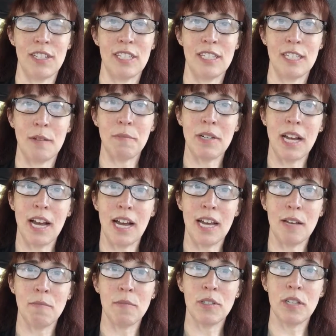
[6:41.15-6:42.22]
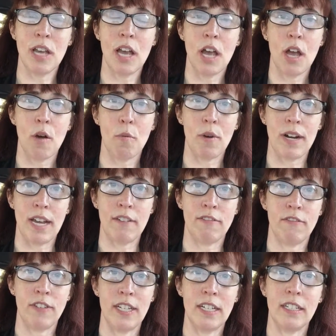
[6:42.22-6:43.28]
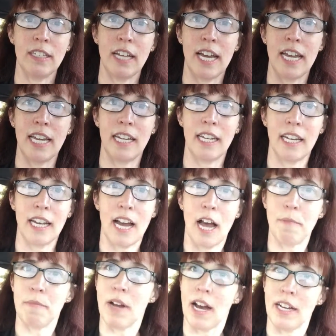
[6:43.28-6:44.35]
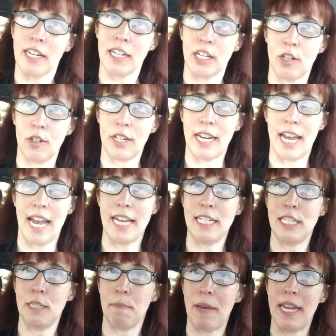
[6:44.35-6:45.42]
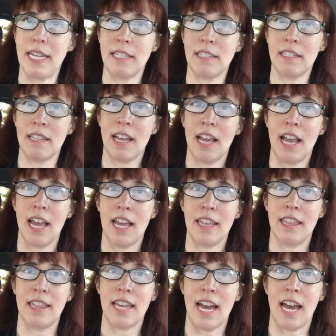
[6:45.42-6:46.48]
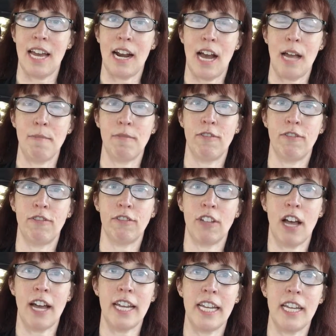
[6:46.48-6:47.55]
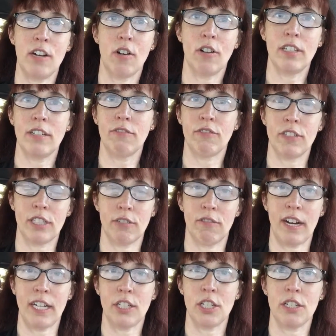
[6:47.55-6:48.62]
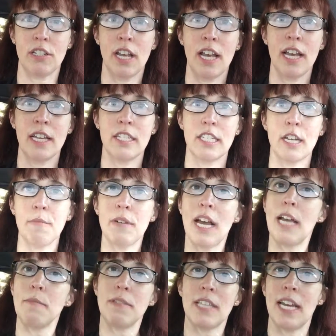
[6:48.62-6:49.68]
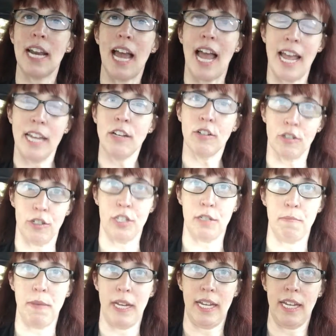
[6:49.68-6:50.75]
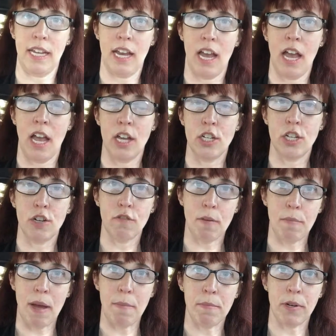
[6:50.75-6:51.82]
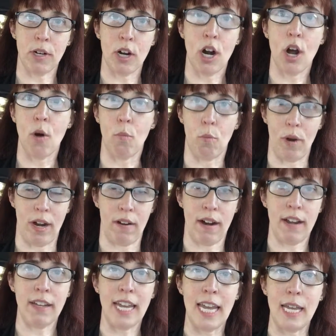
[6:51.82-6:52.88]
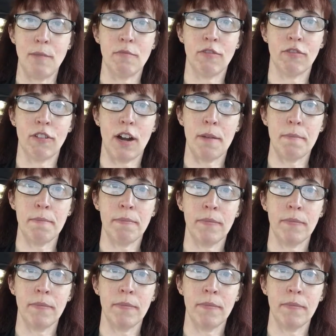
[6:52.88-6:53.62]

And sometimes when I feel like I'm not in a good headspace, that I'm flying in all different directions, sometimes that anchors me to remember where I came from.